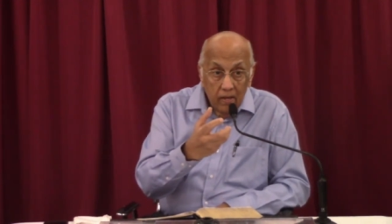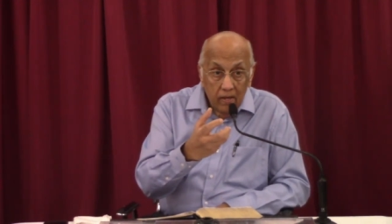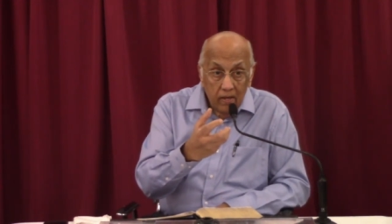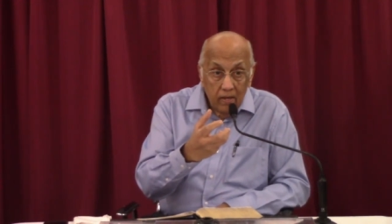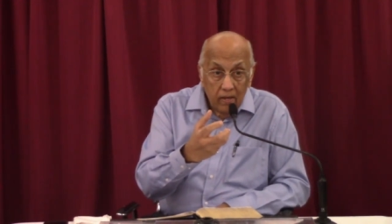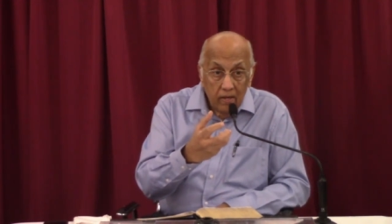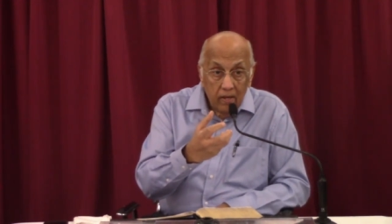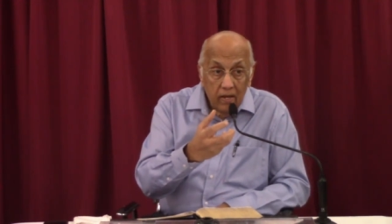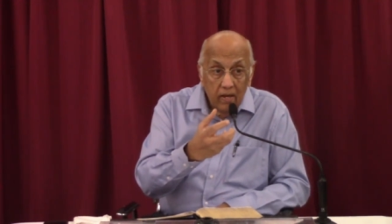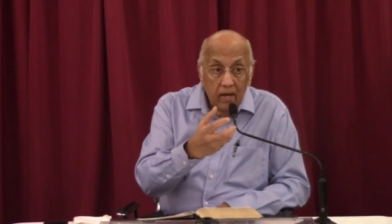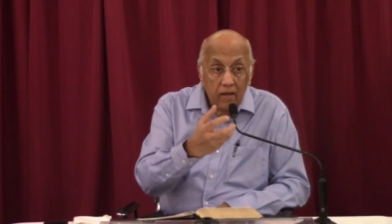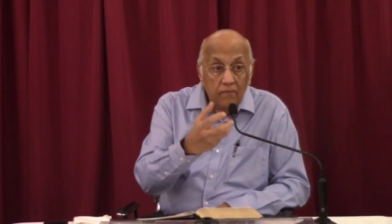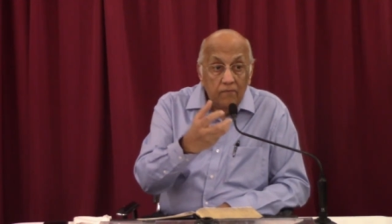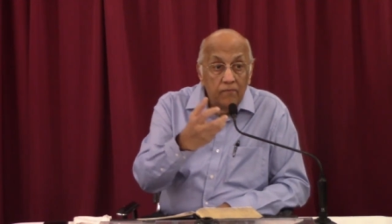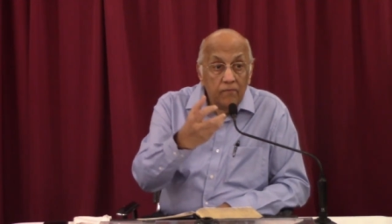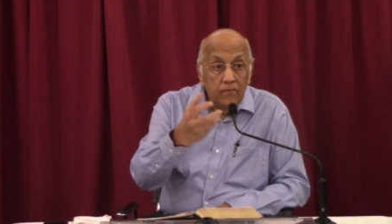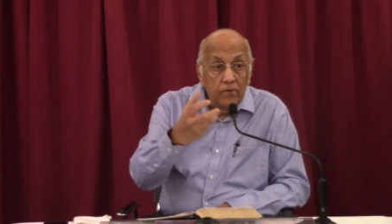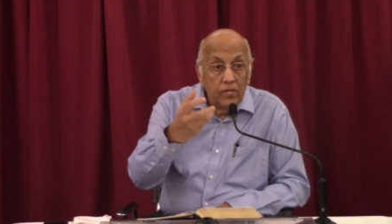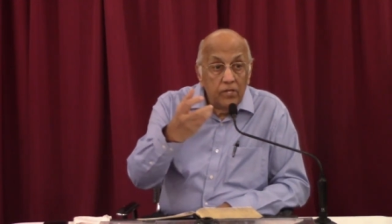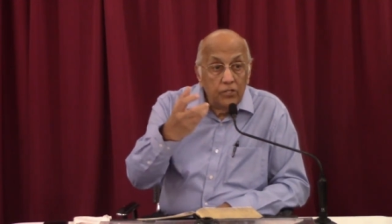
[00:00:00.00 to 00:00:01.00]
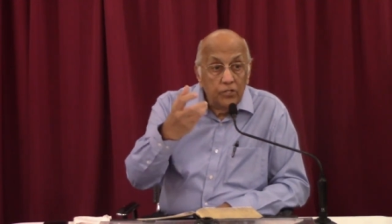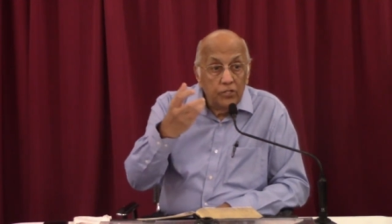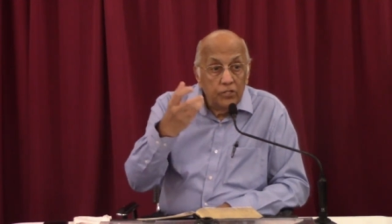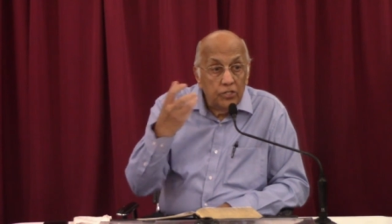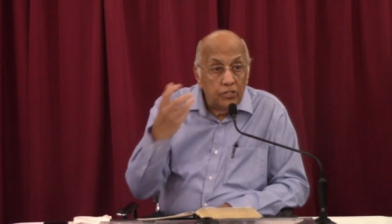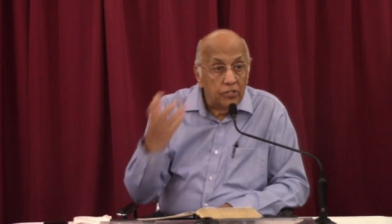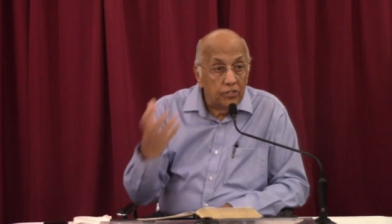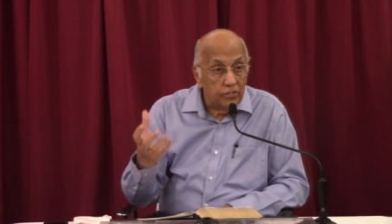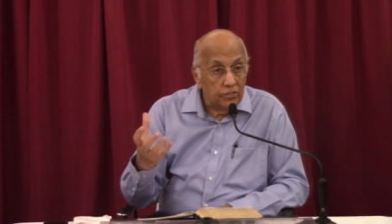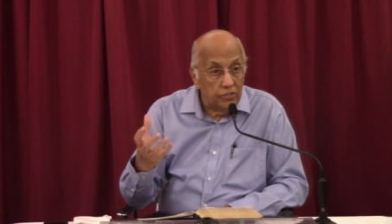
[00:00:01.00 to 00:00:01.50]
in every
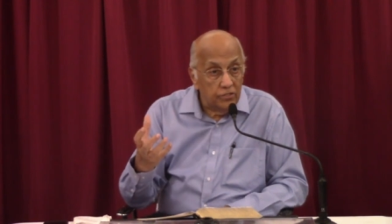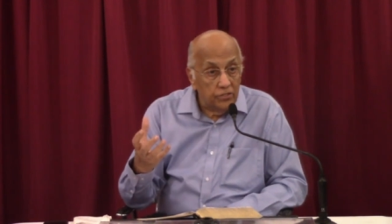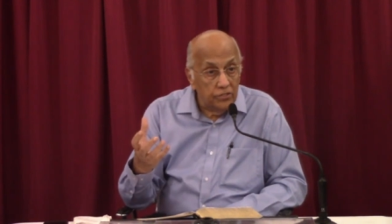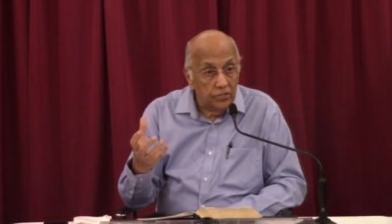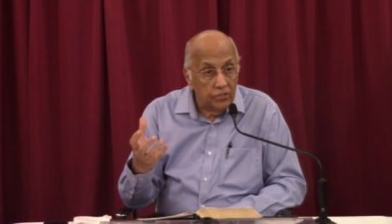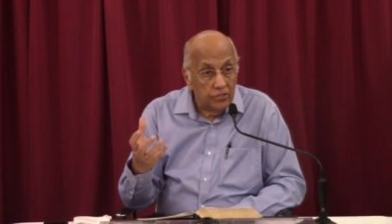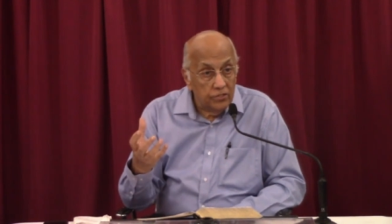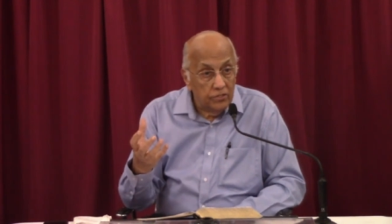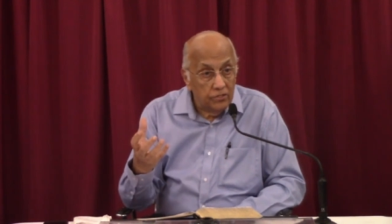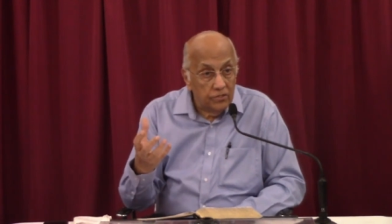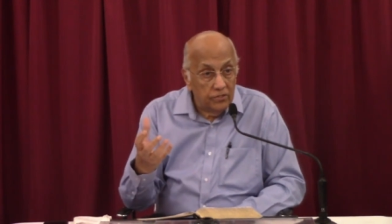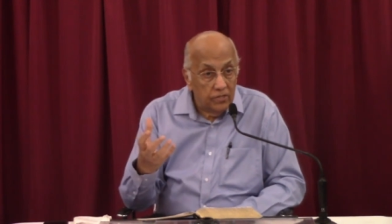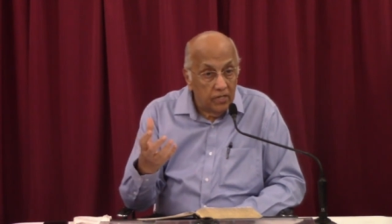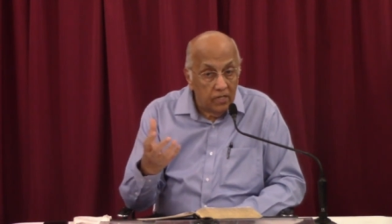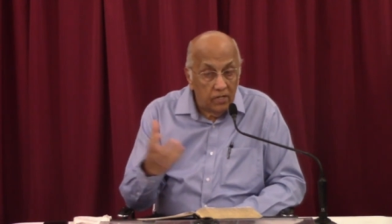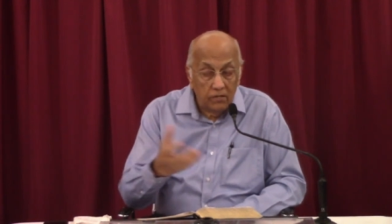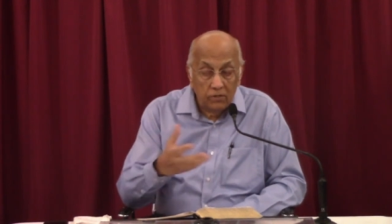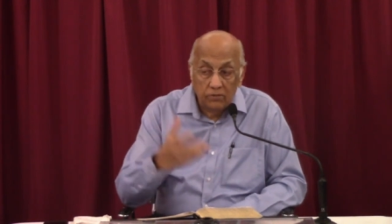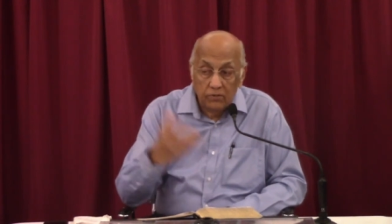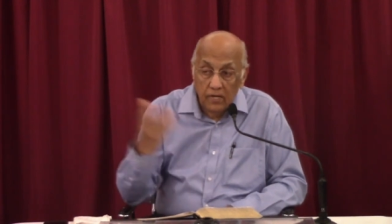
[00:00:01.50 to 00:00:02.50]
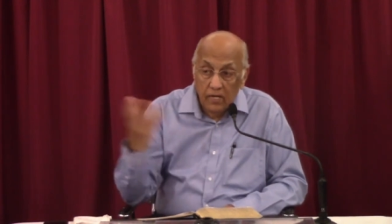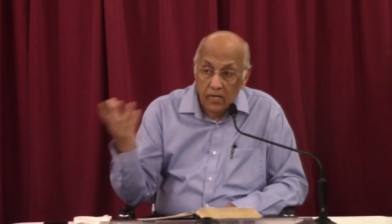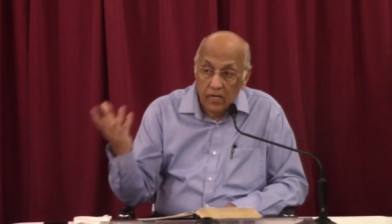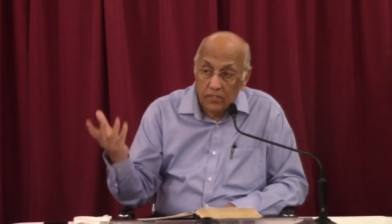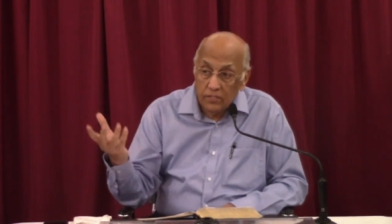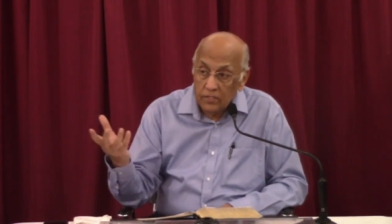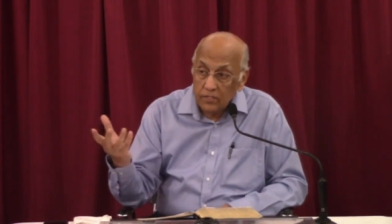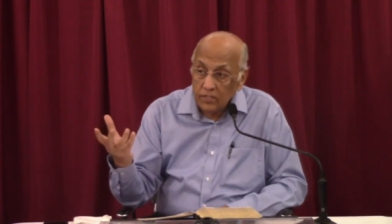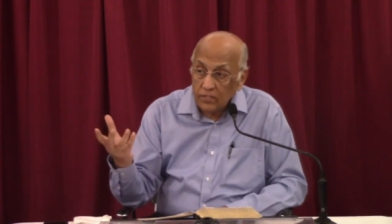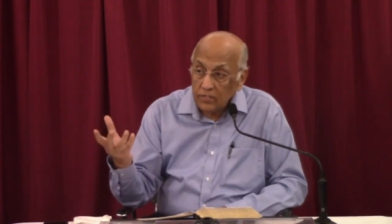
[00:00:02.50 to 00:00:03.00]
church, including
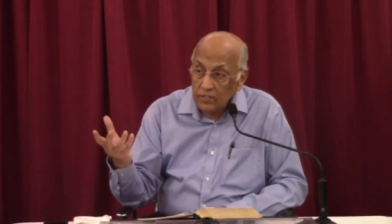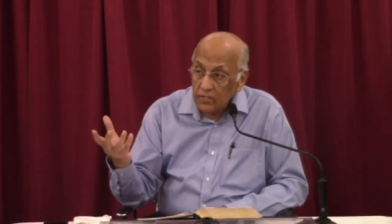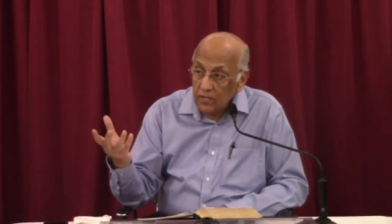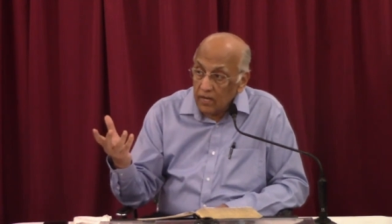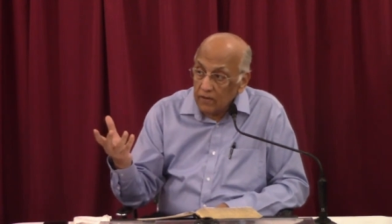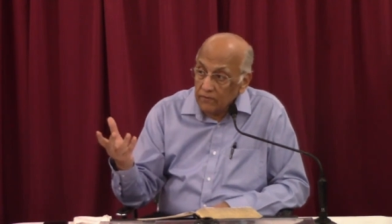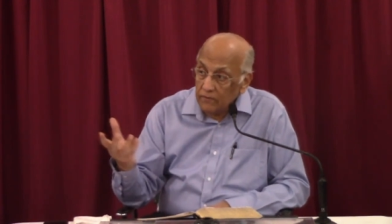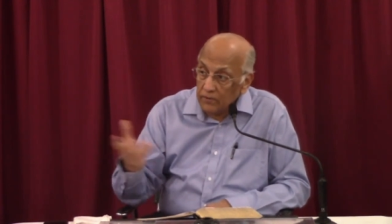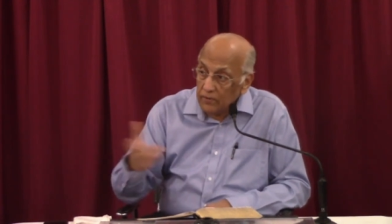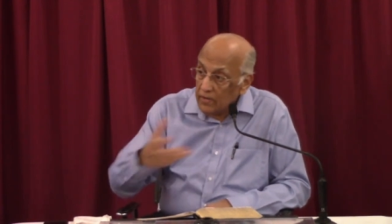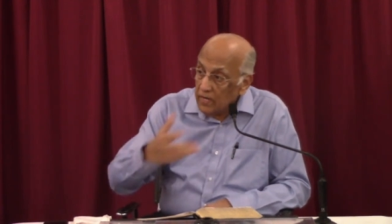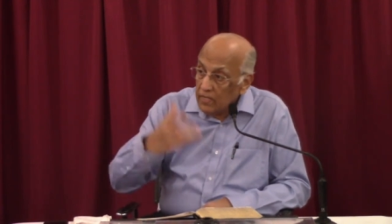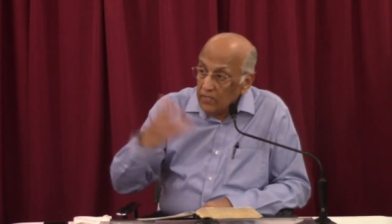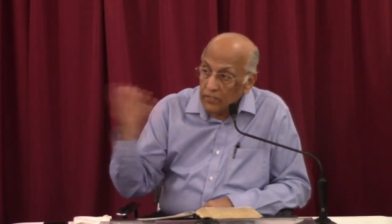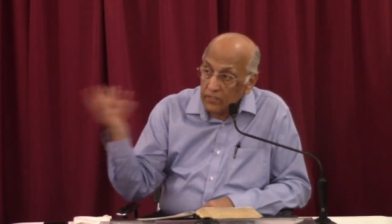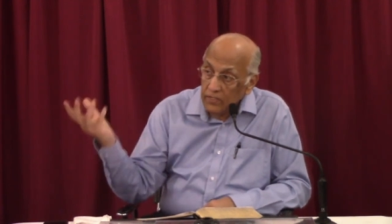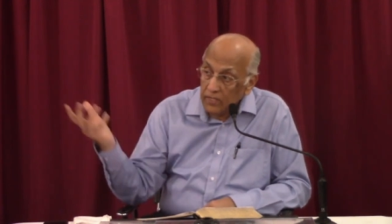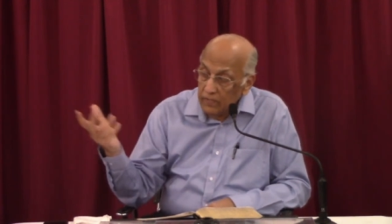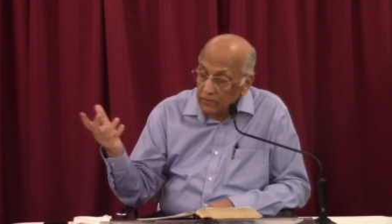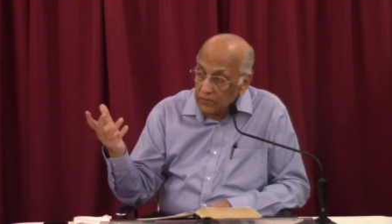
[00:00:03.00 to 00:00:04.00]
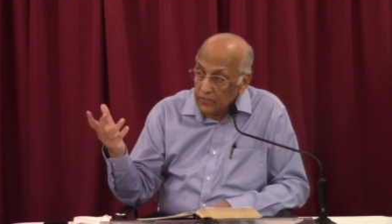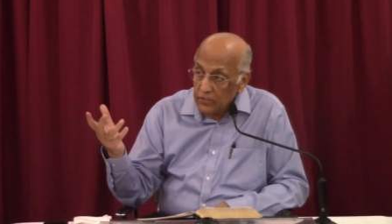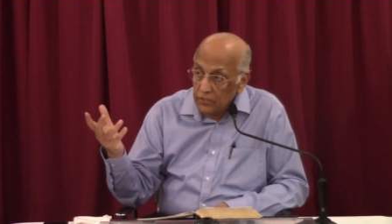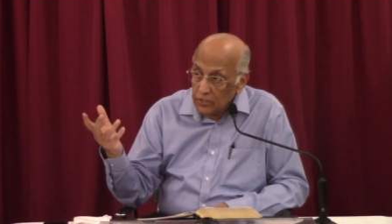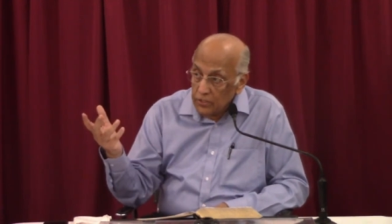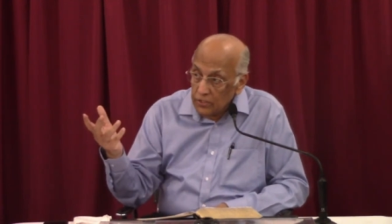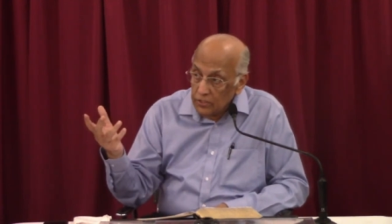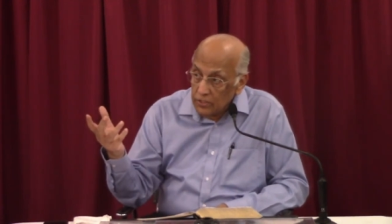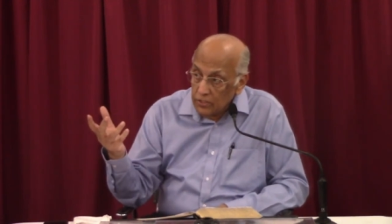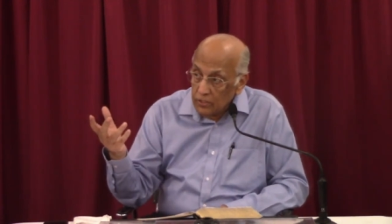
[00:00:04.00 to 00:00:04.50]
NCCF or any CFC
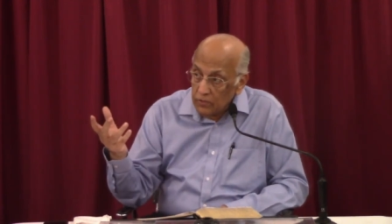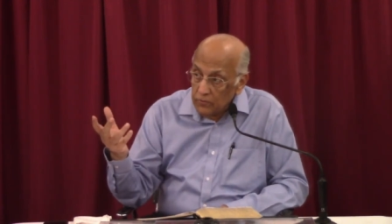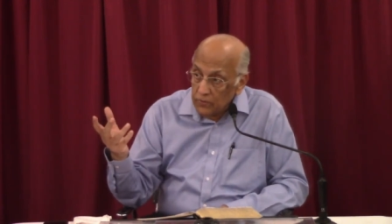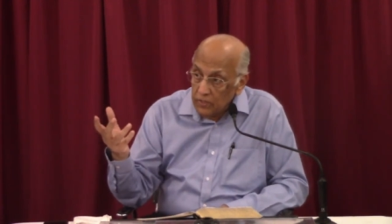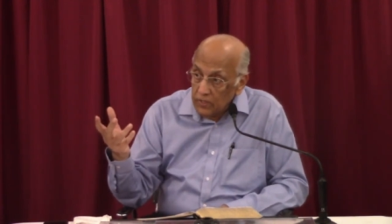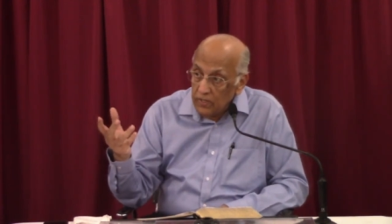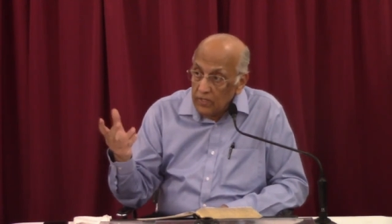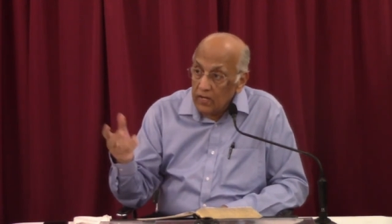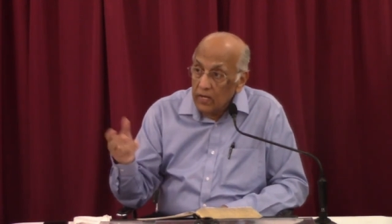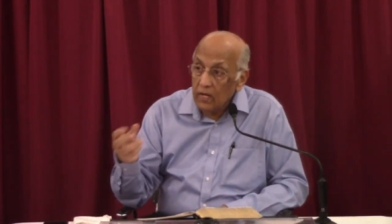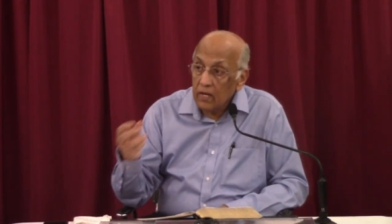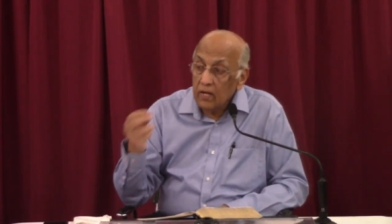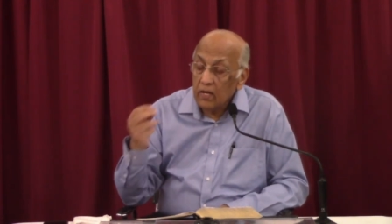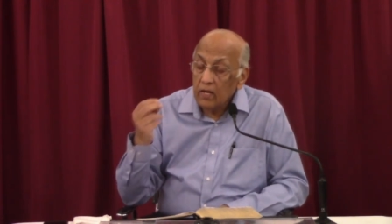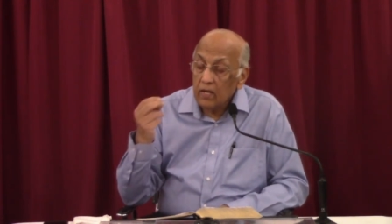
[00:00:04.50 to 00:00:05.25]
church in the world,